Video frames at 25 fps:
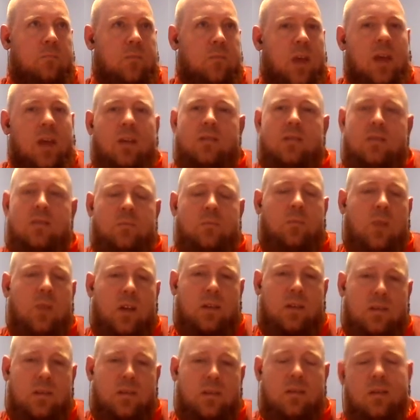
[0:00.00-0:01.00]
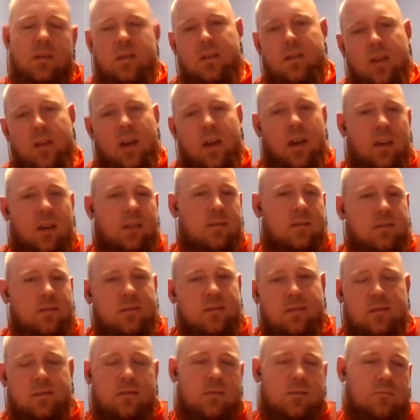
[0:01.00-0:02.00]
and split
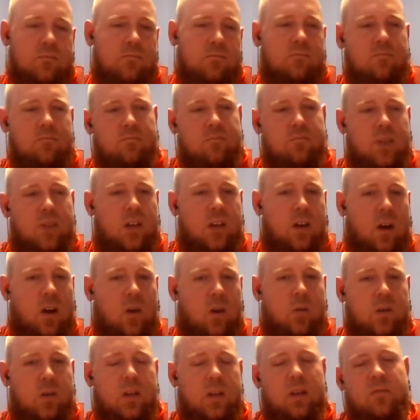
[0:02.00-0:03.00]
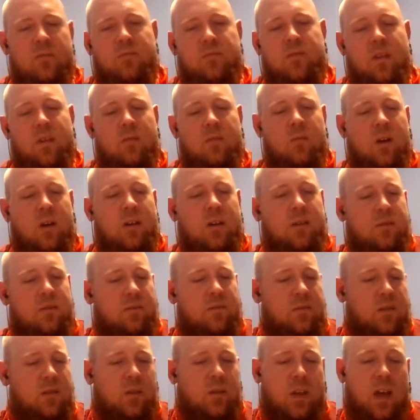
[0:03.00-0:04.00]
as if they want to
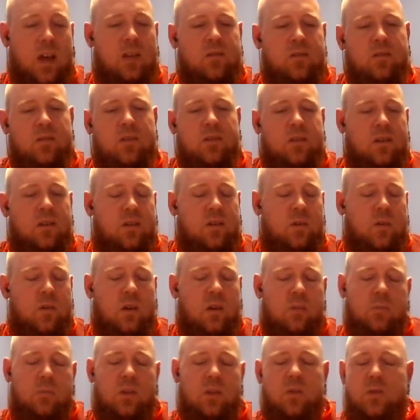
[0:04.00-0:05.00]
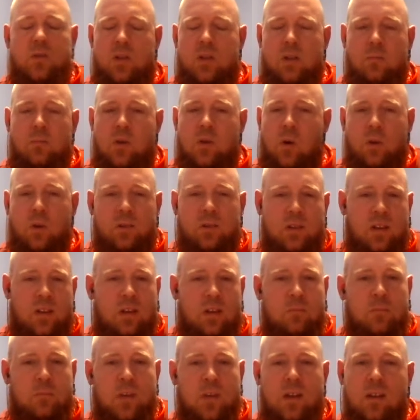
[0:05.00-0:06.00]
occasionally do a blue team, gold
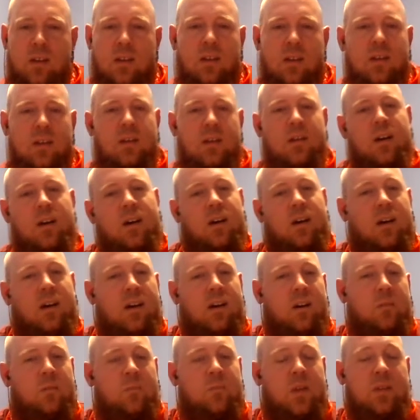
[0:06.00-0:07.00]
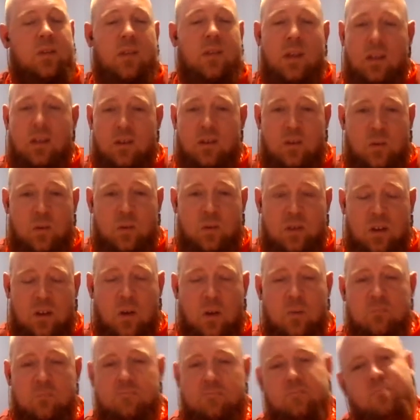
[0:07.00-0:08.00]
team, they can do
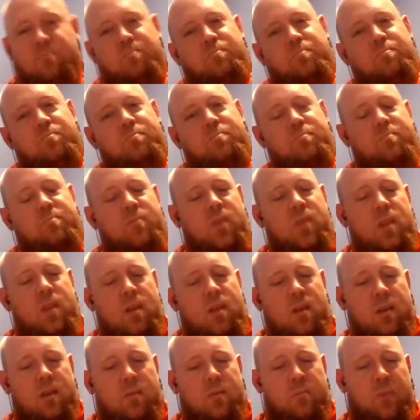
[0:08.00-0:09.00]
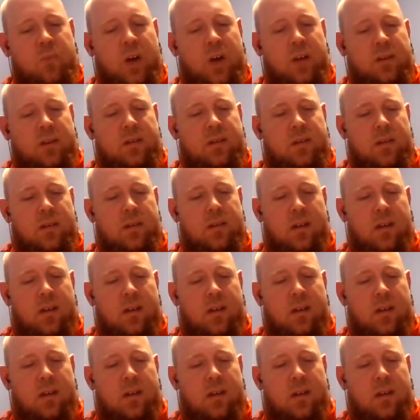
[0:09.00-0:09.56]
so. But